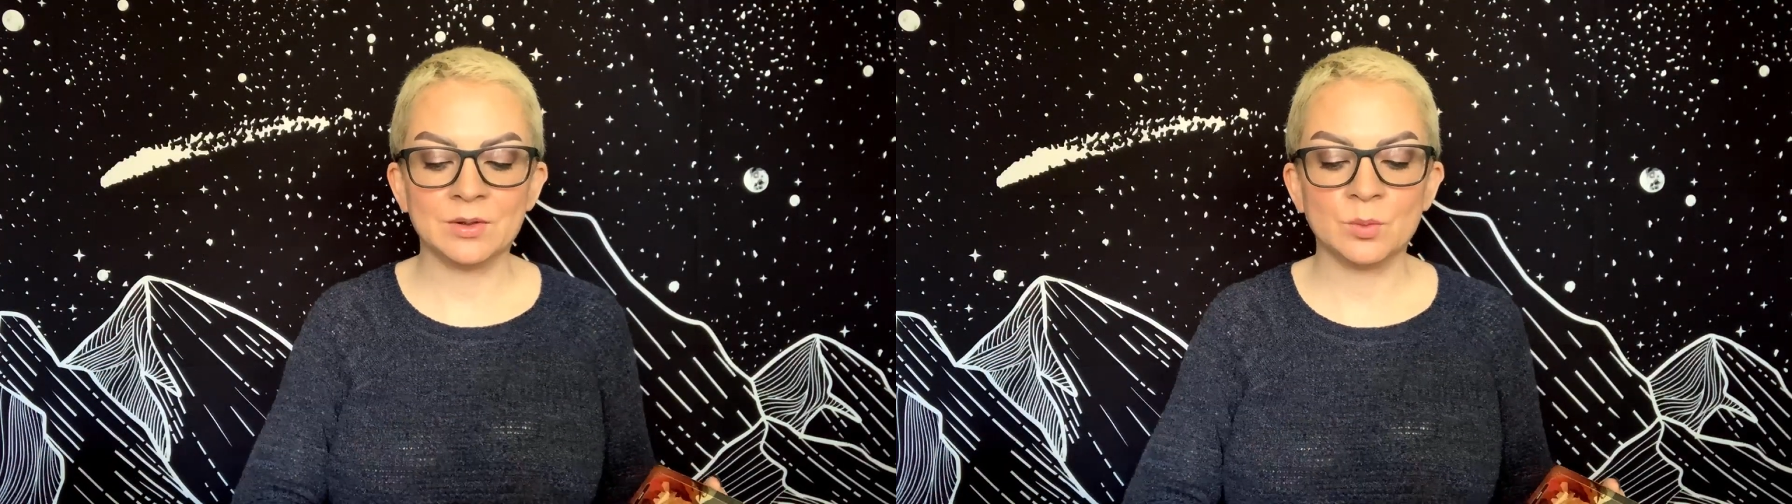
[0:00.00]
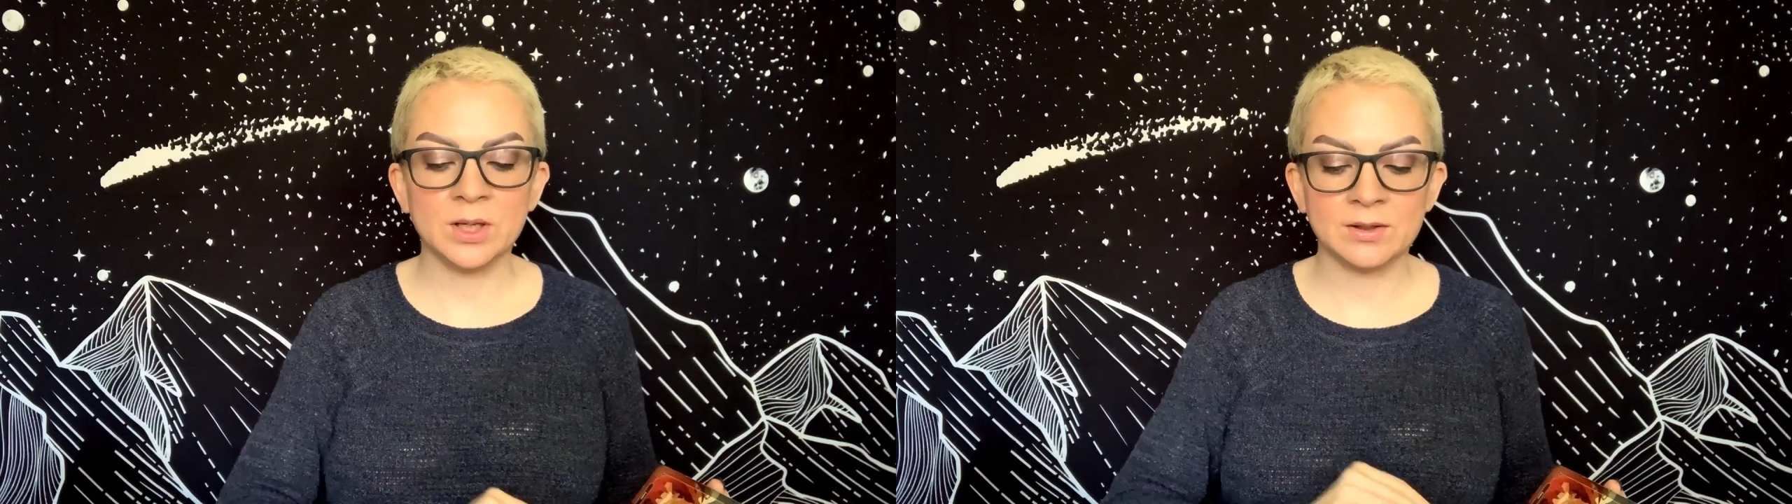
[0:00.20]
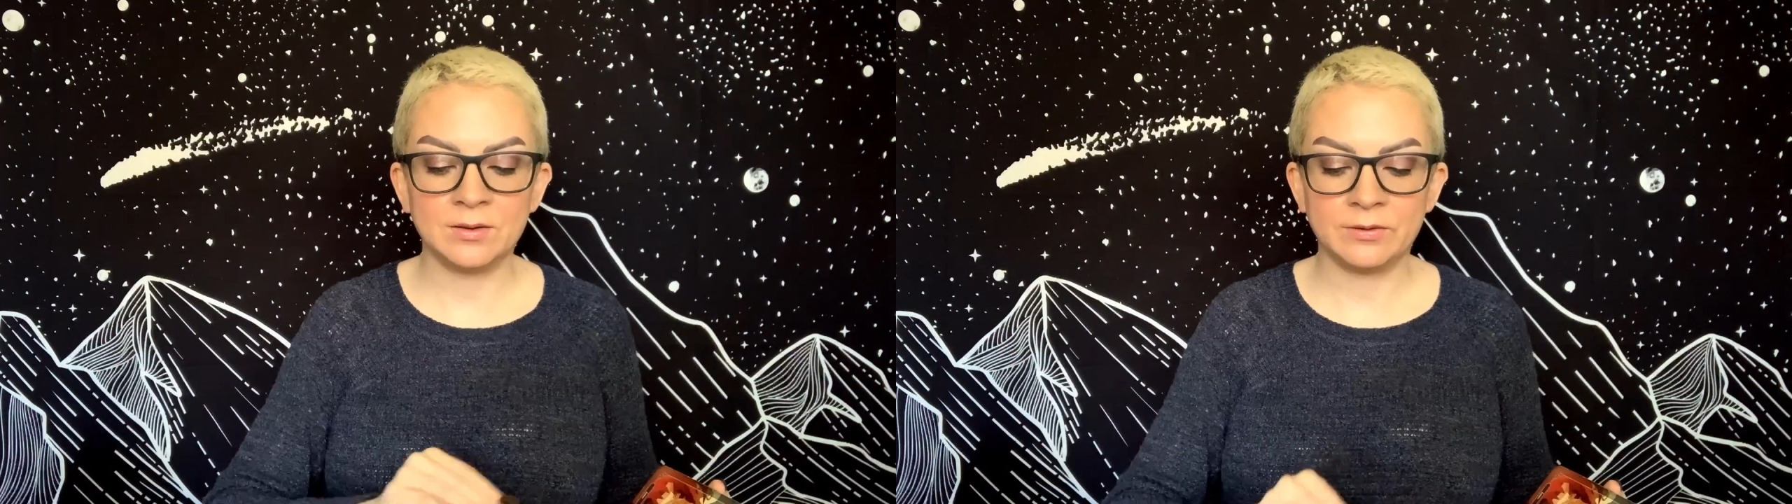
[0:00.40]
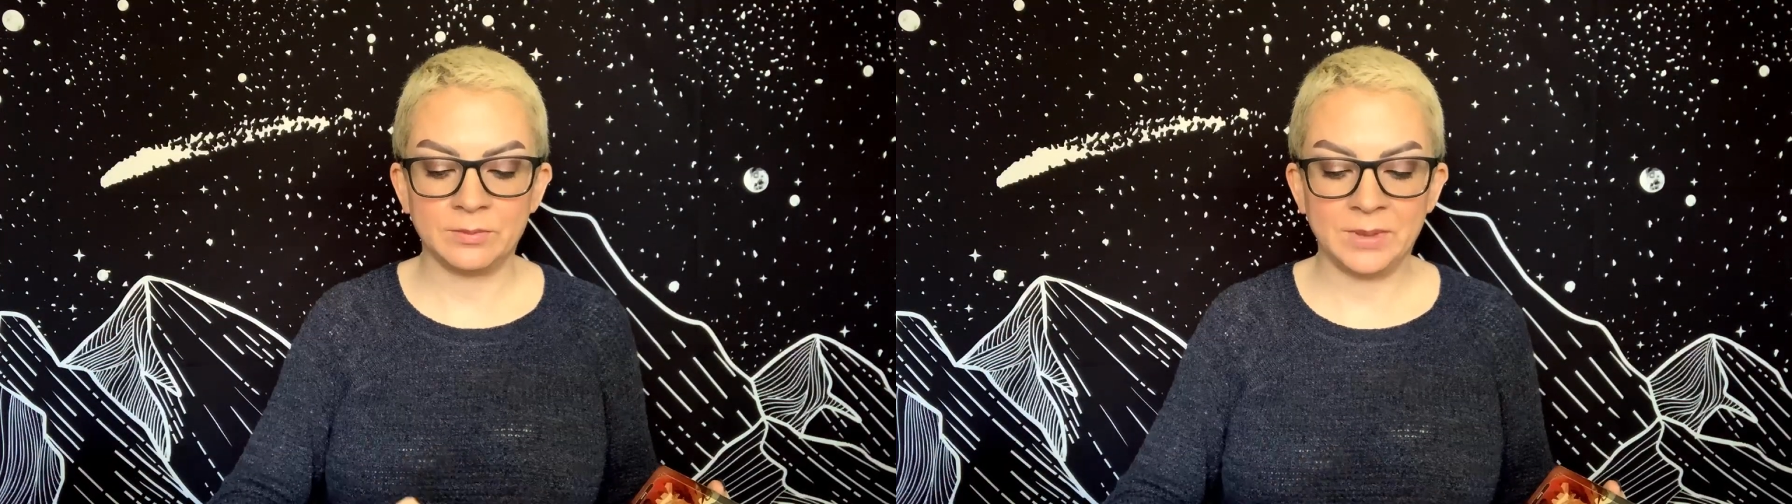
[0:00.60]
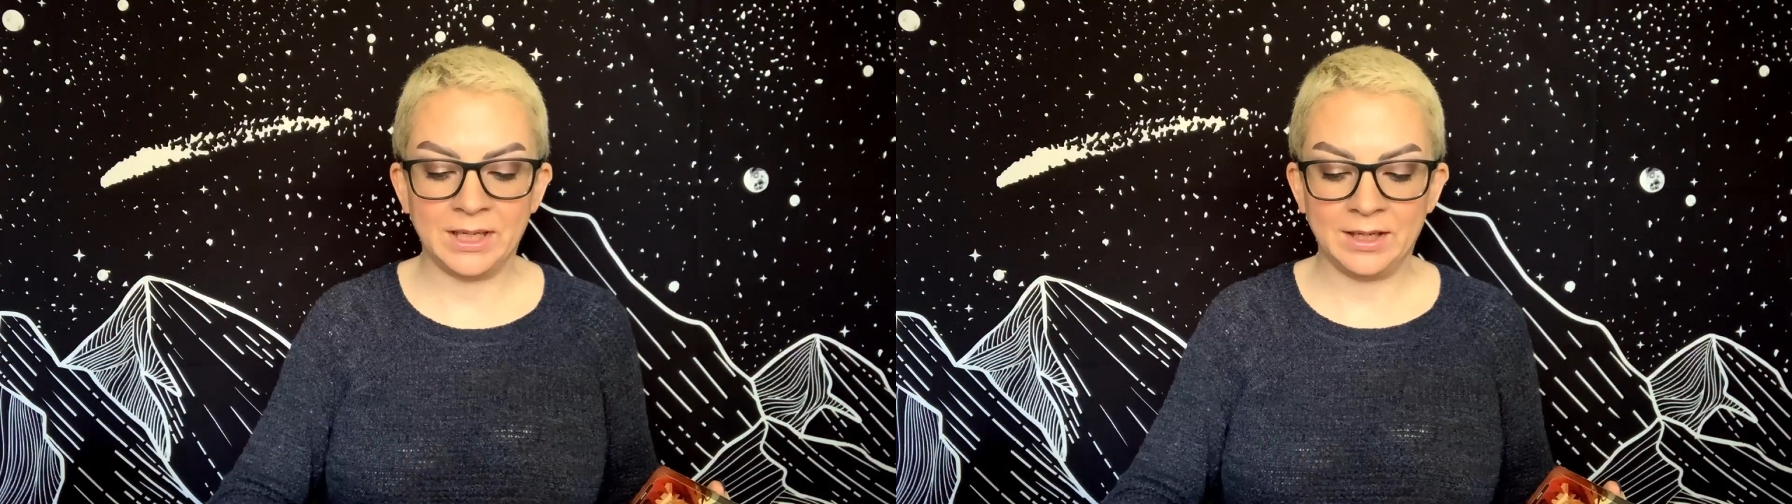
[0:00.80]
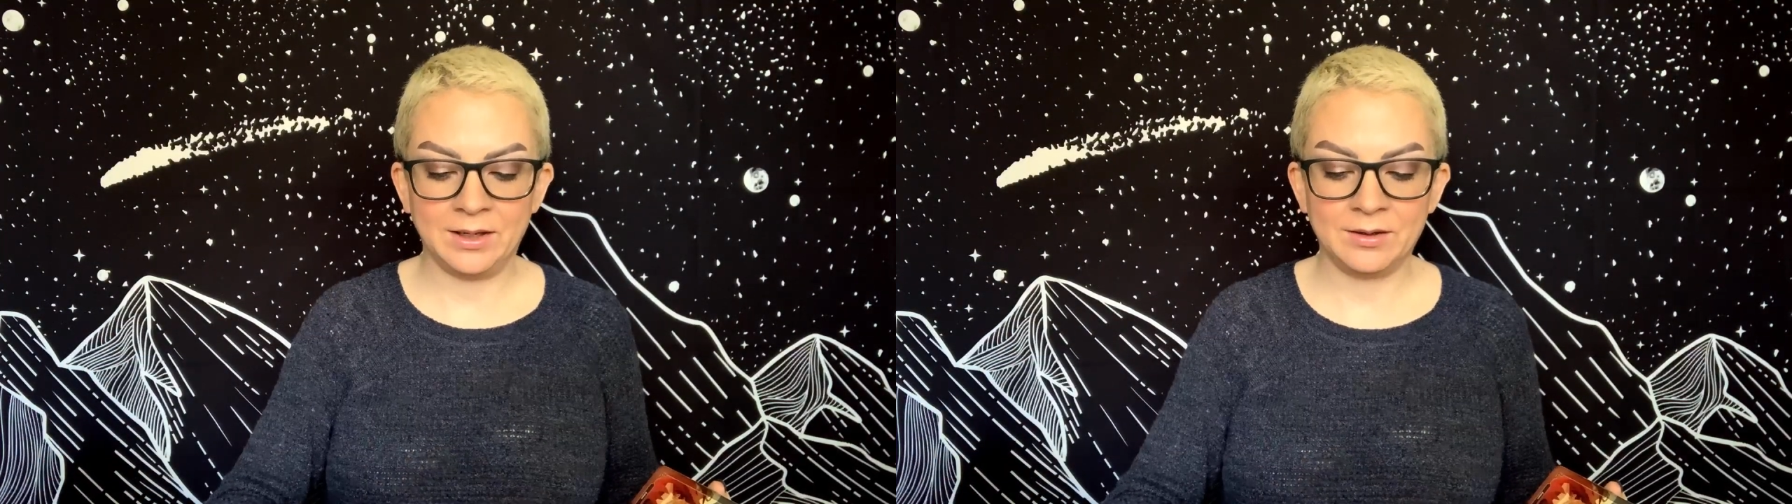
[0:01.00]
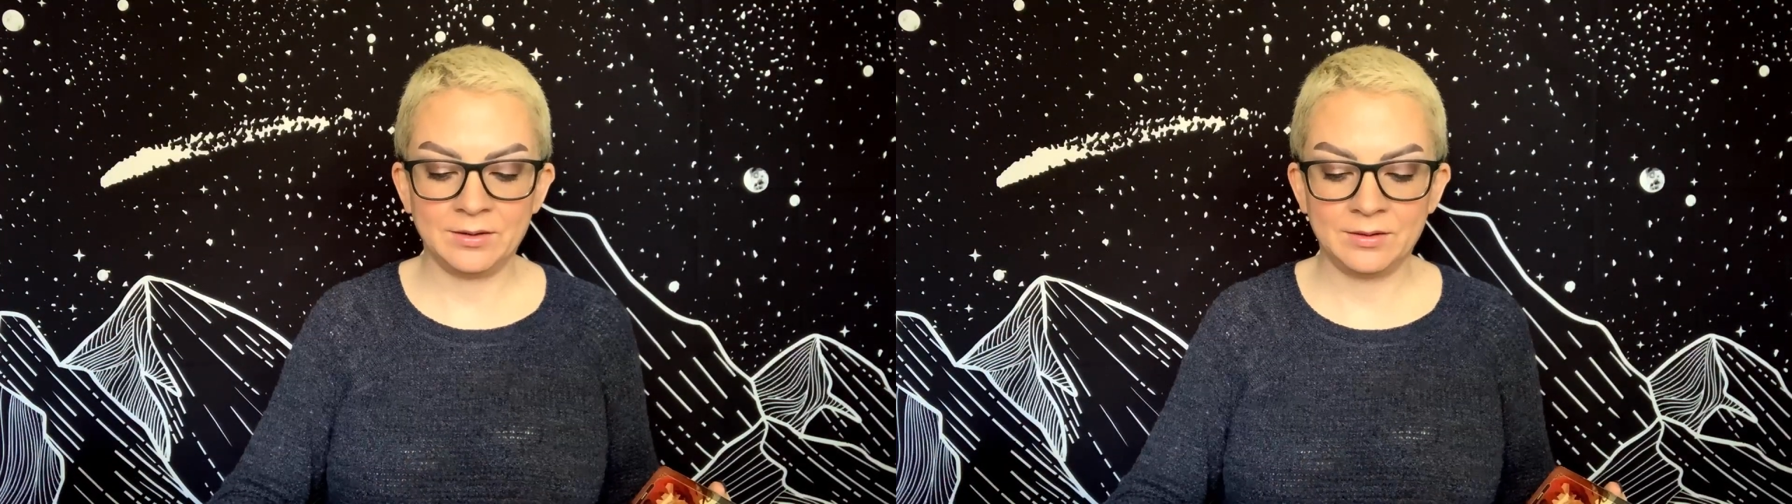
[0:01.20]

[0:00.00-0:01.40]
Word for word: wasn't for me.